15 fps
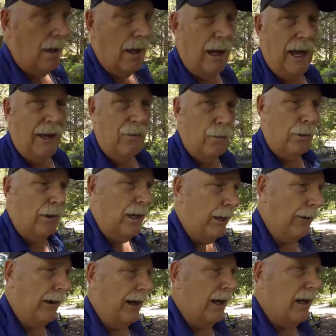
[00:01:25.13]
as we're
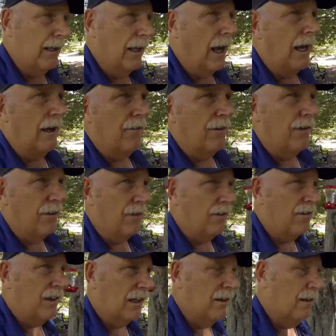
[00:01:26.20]
hearing, a lot of
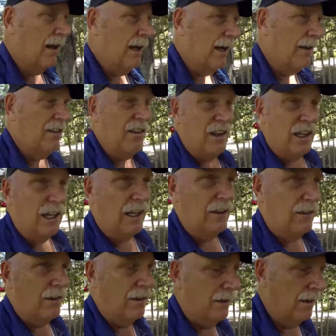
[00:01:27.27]

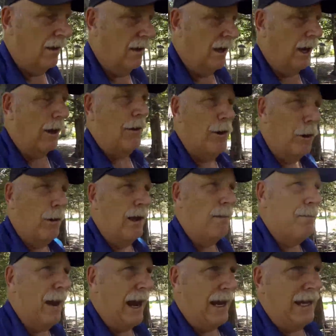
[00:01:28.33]
cities are going
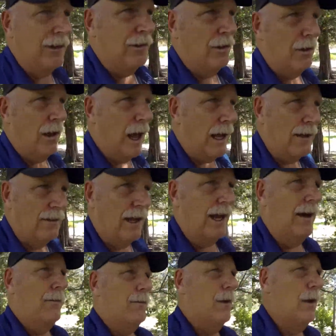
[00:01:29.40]
back into
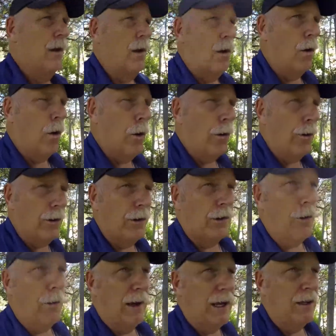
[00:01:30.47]
lockdown, or they're
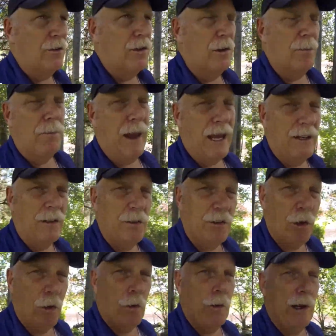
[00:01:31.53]
going into
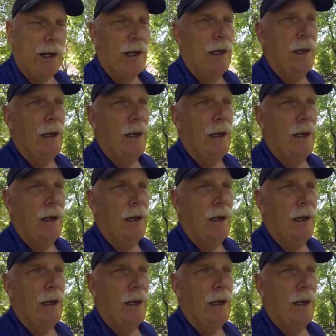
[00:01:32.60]
mandatory